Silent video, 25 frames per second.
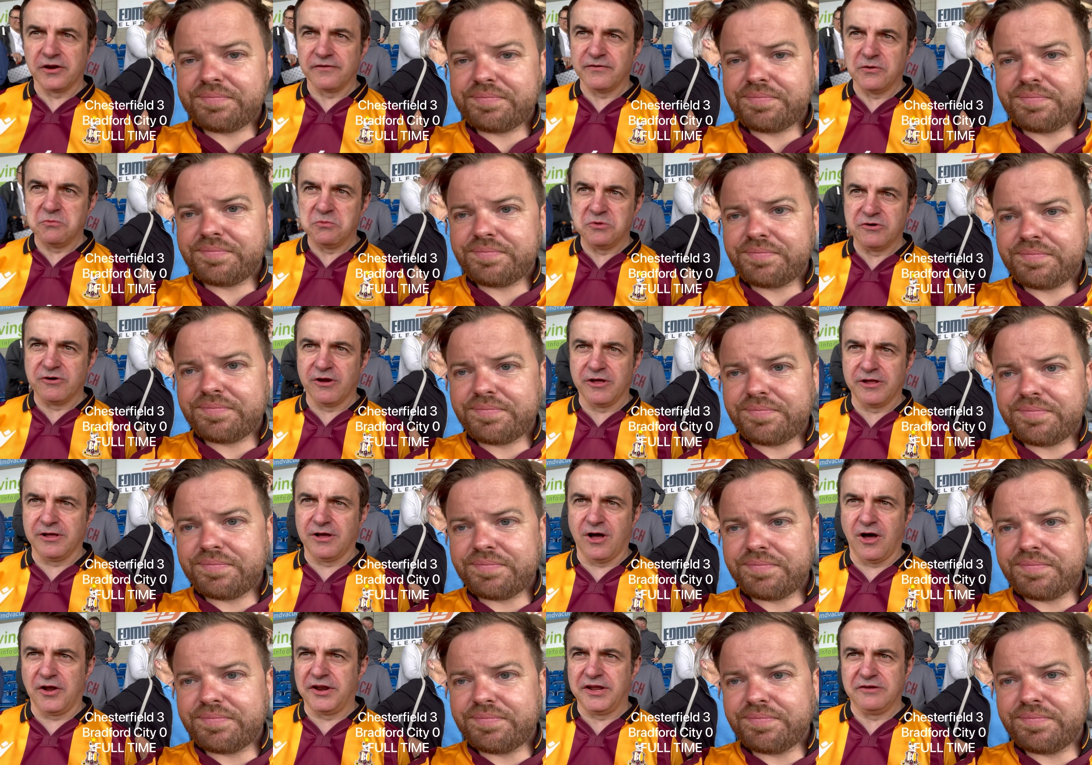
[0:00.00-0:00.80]
Speaker 1: of them were
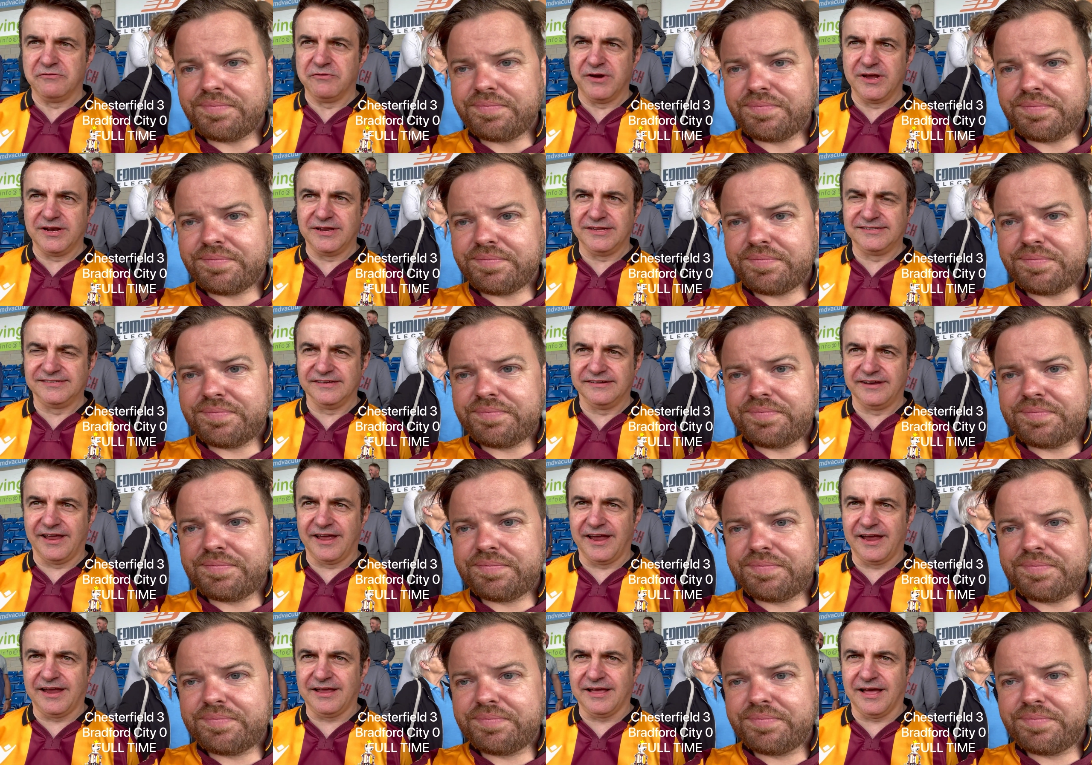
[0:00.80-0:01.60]
on it really today,
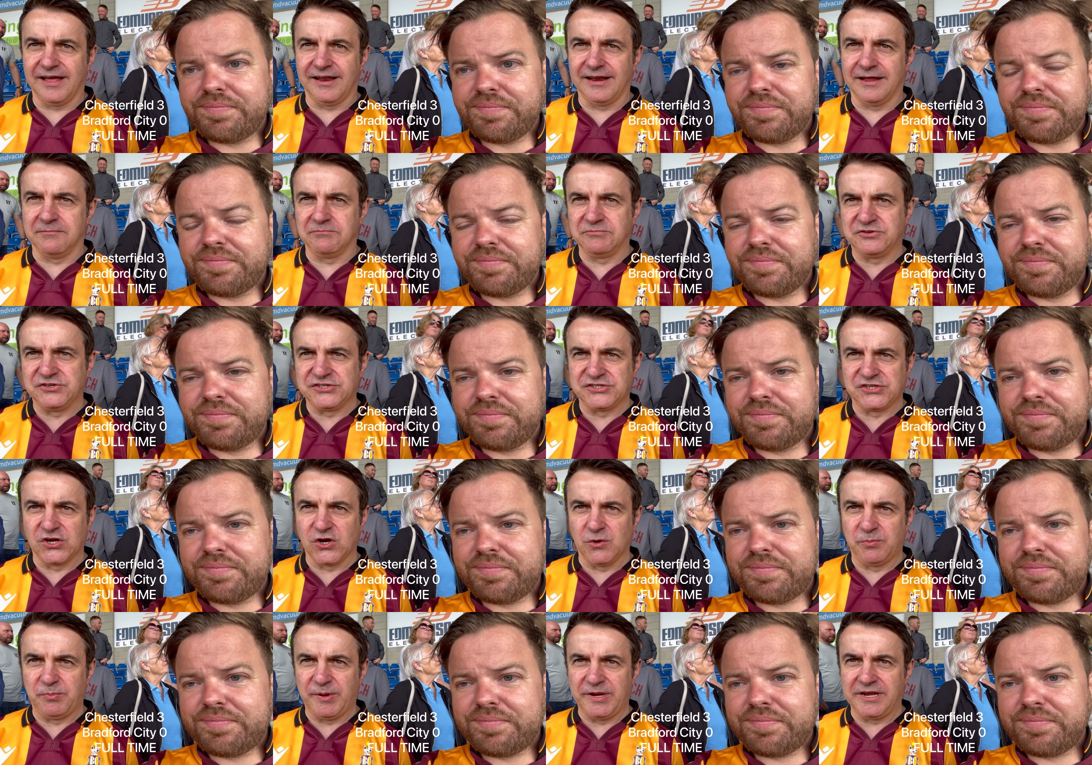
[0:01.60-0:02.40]
and I'm just
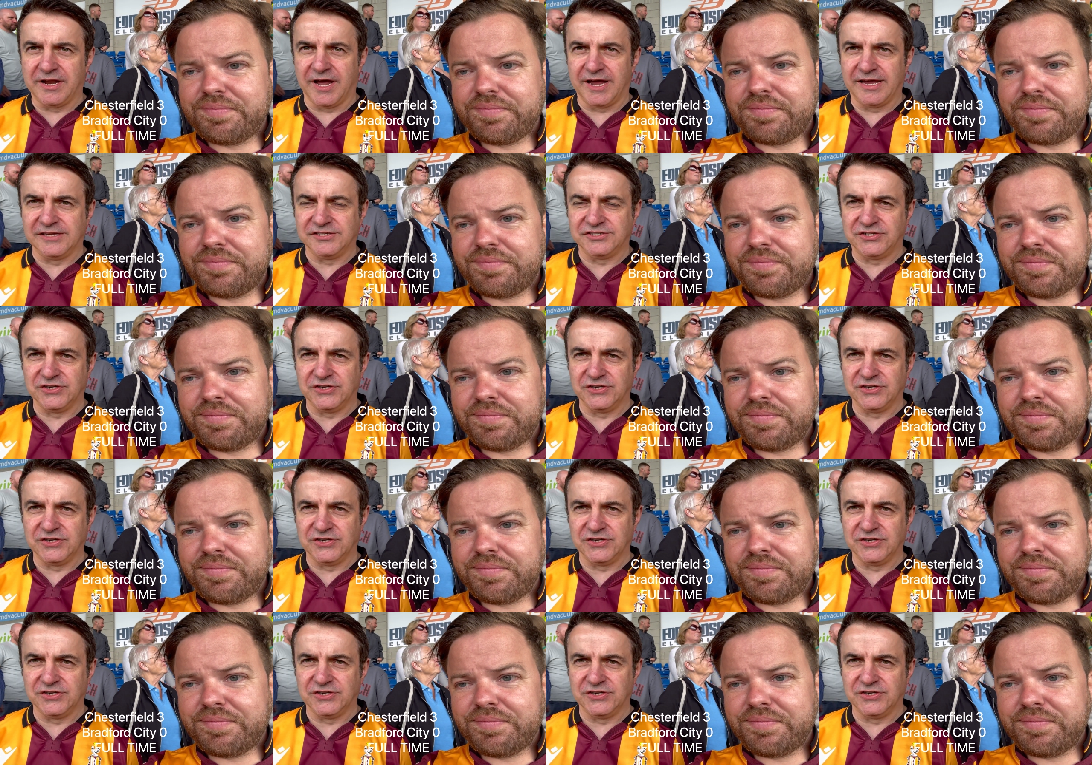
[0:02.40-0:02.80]
hoping that it's